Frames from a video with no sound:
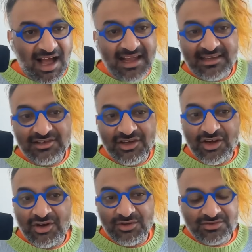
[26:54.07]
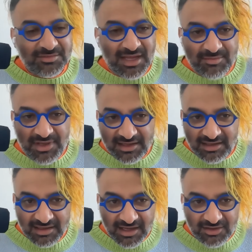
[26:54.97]
can go to my bank
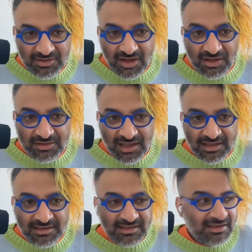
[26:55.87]
account online